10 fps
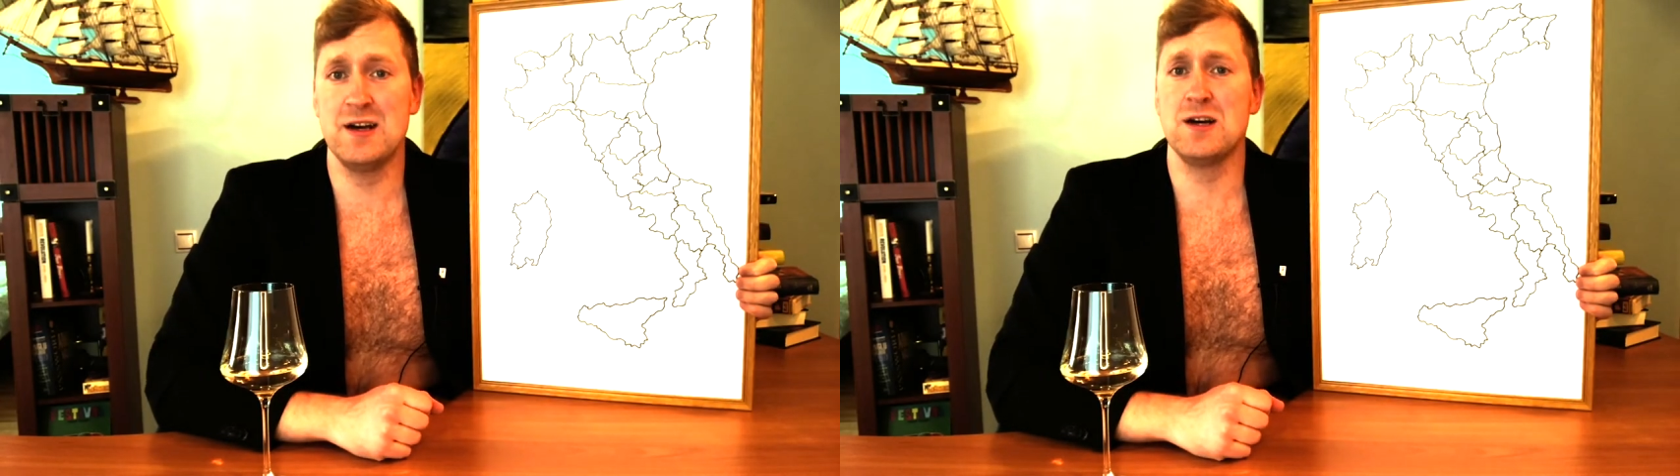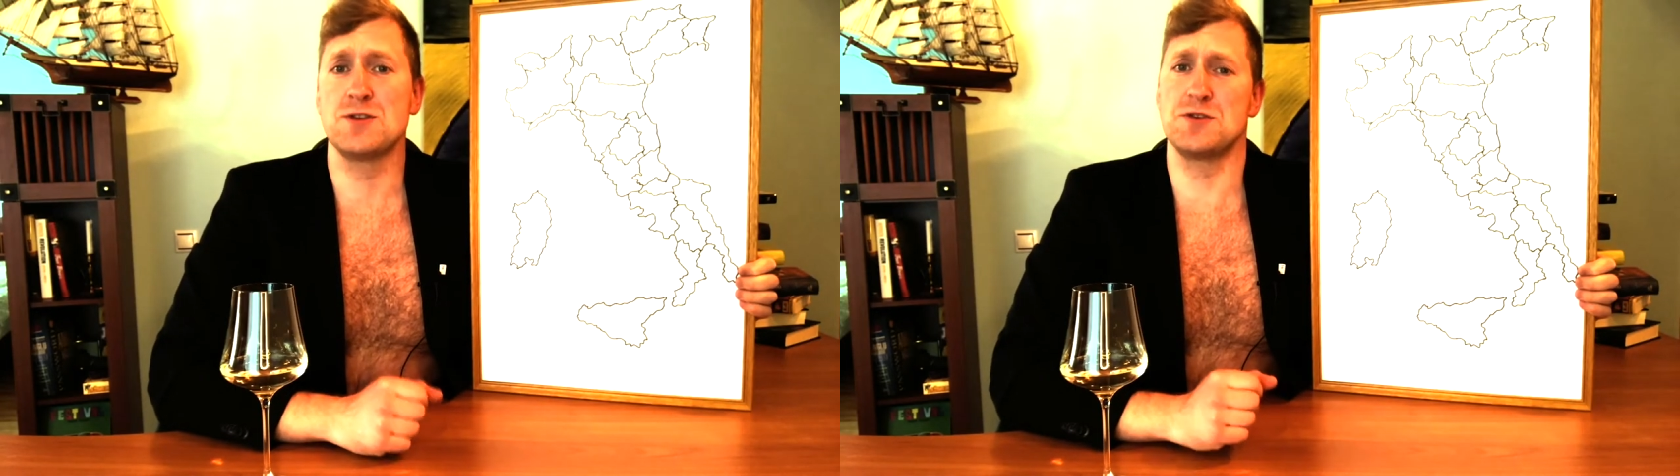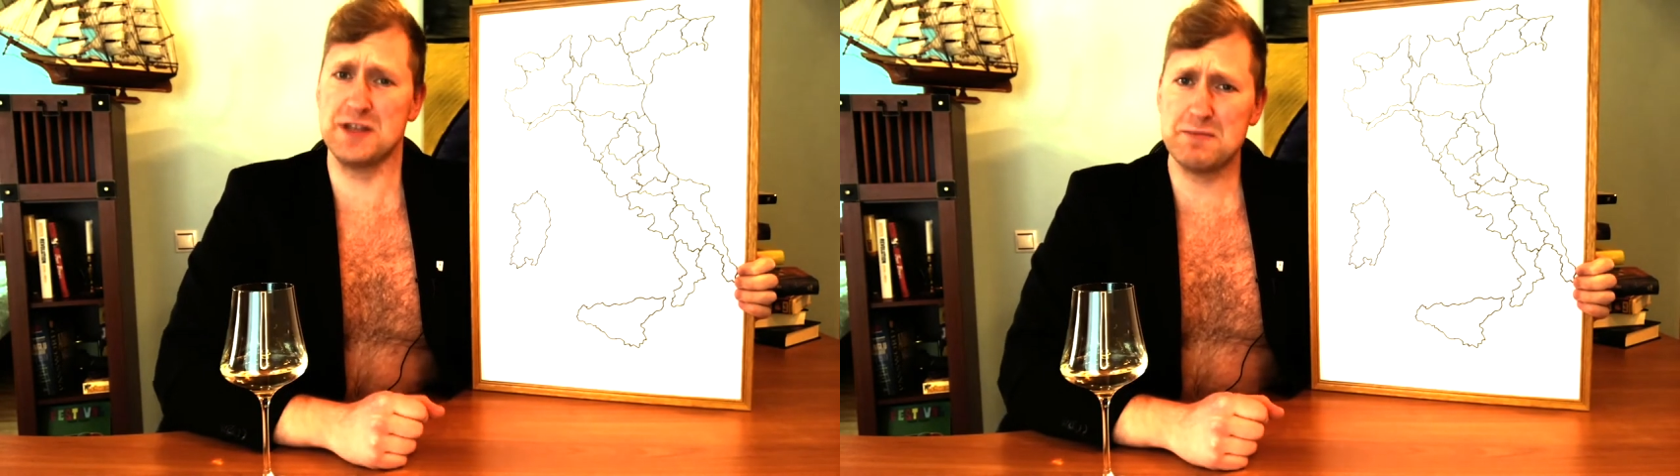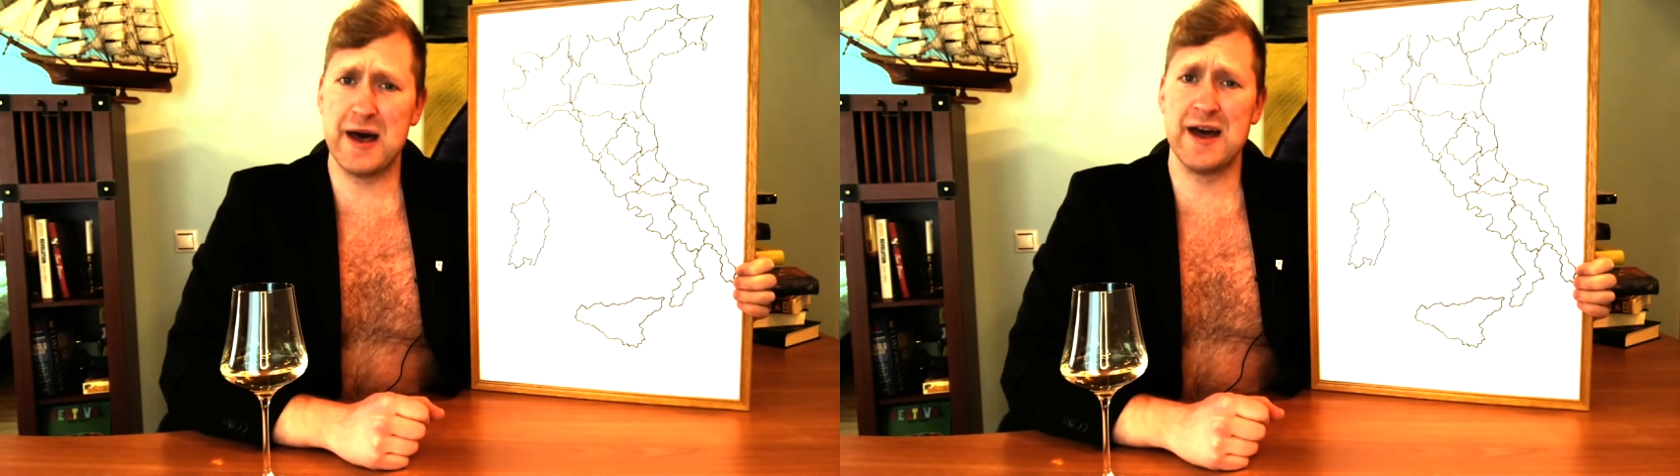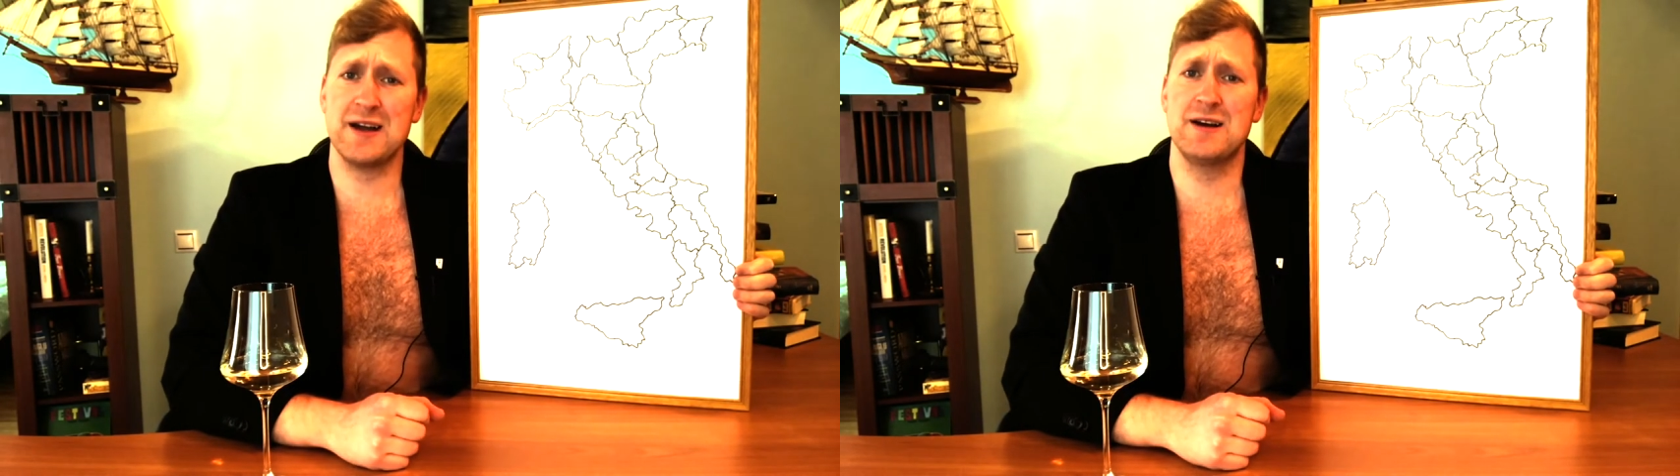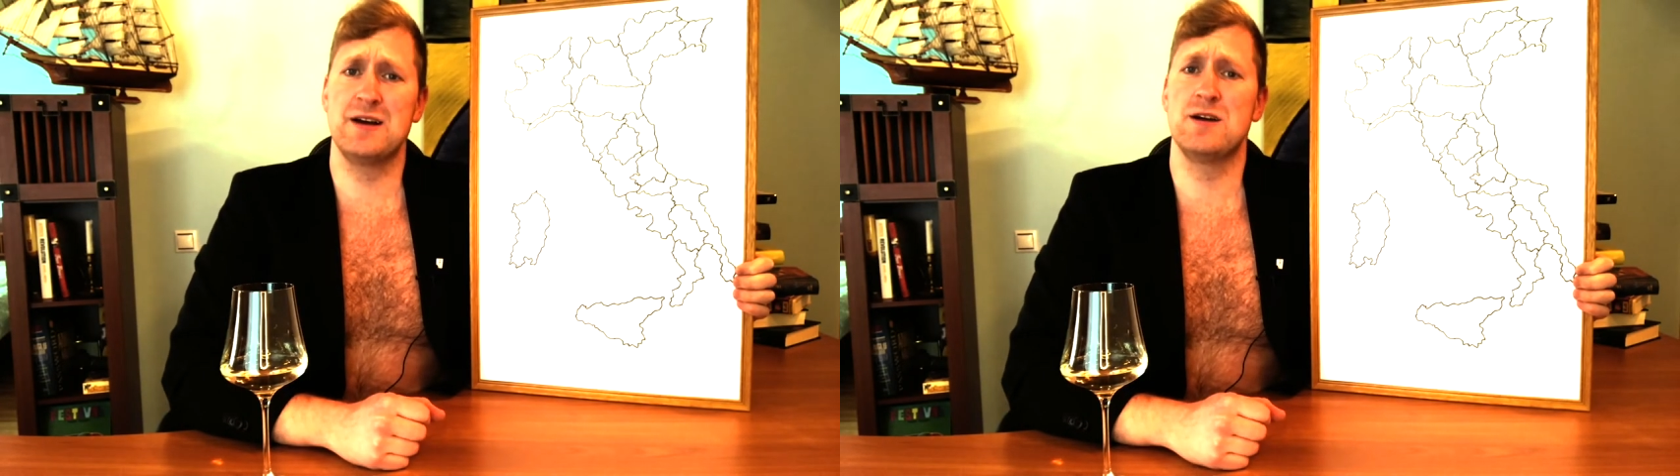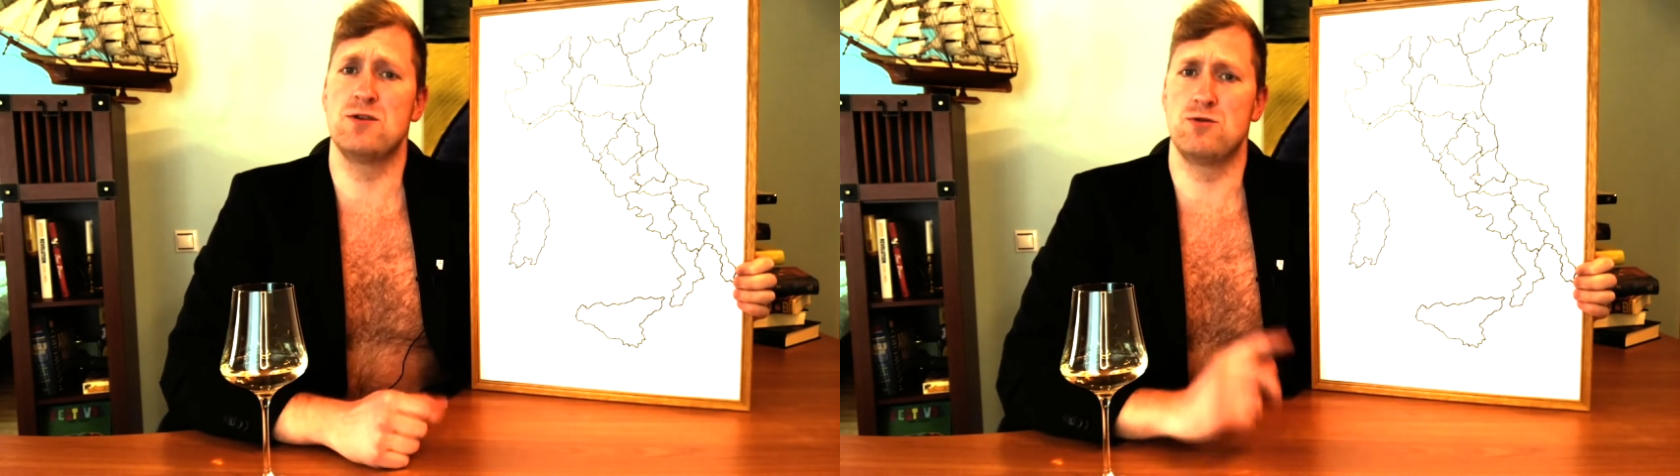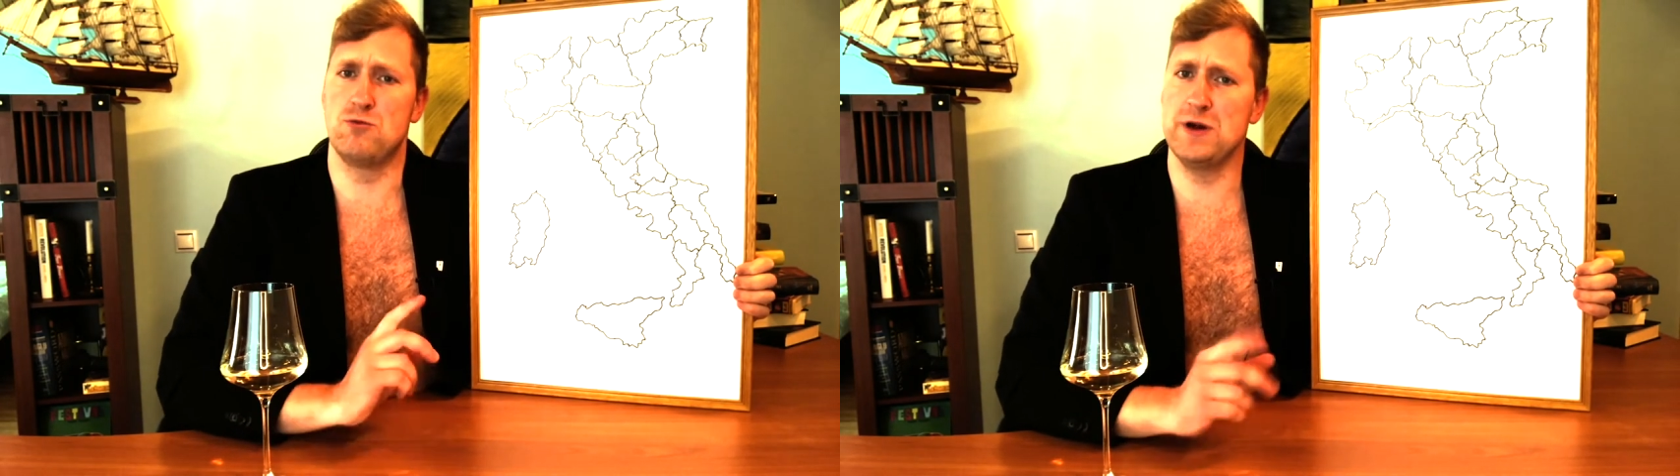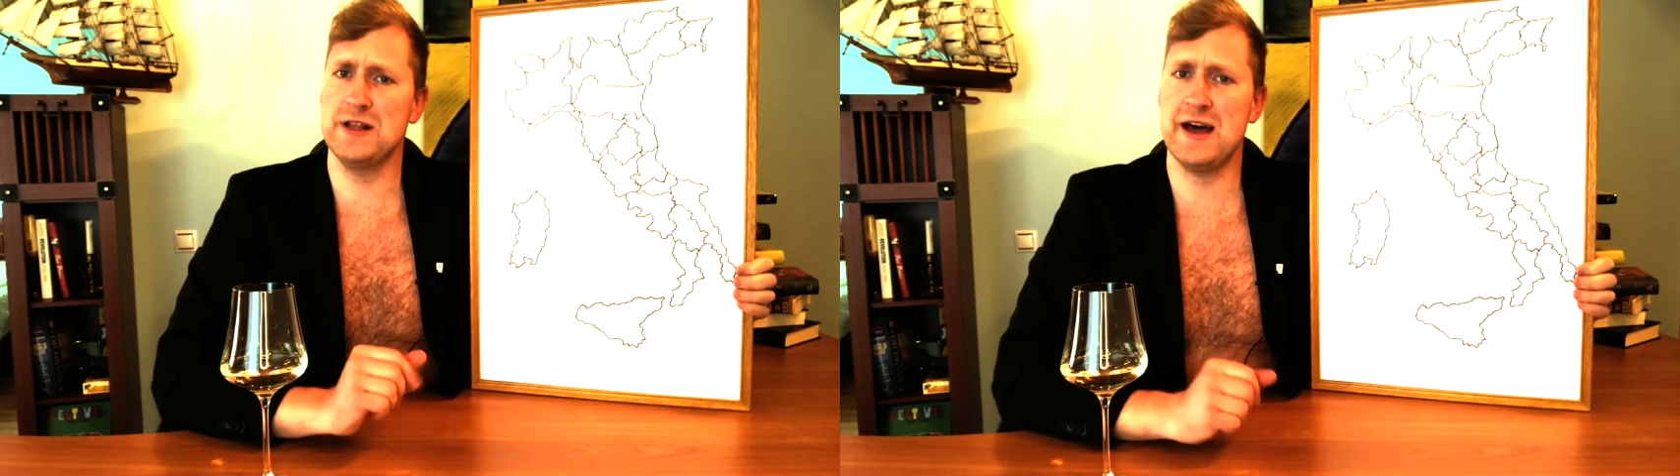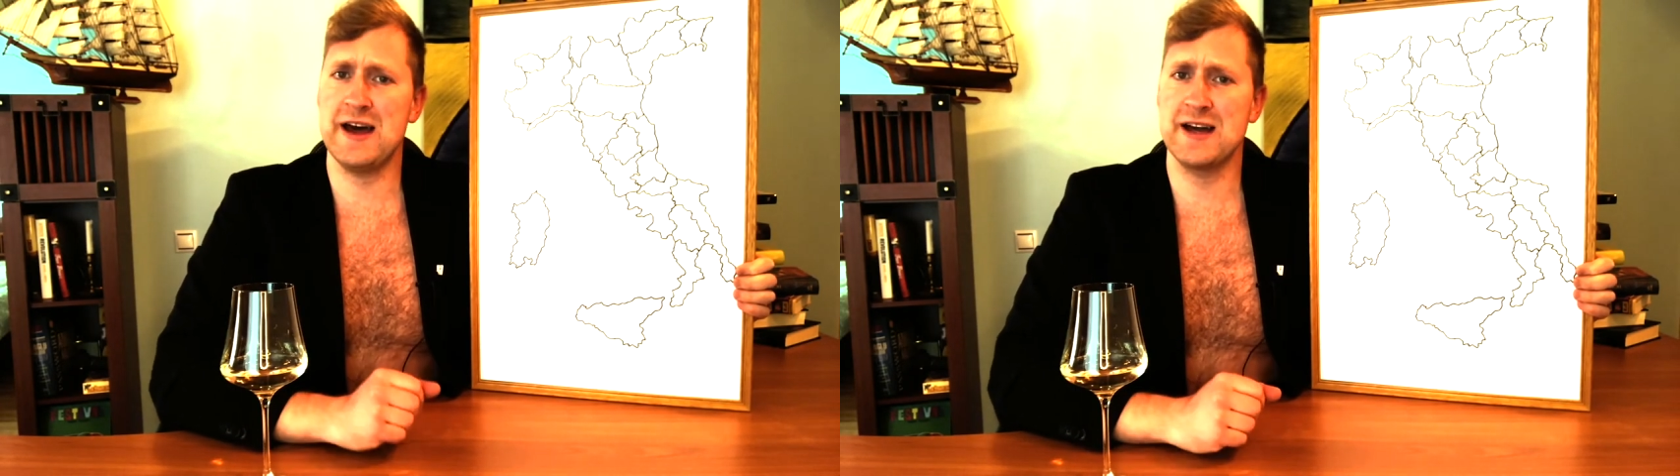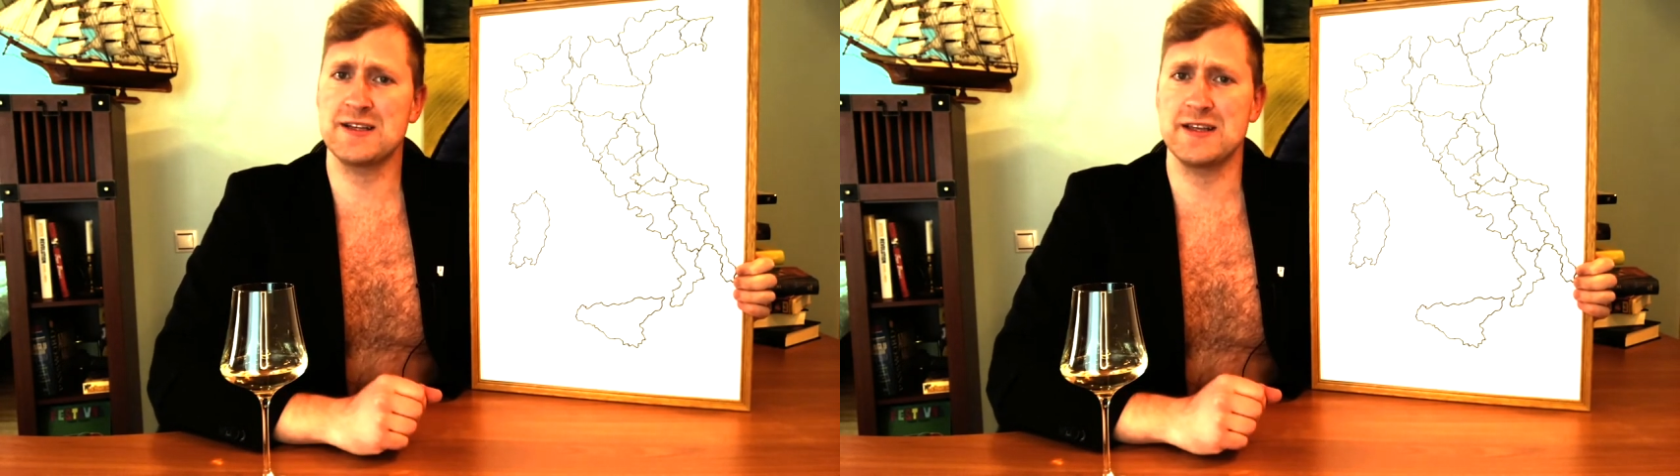So sit back, relax,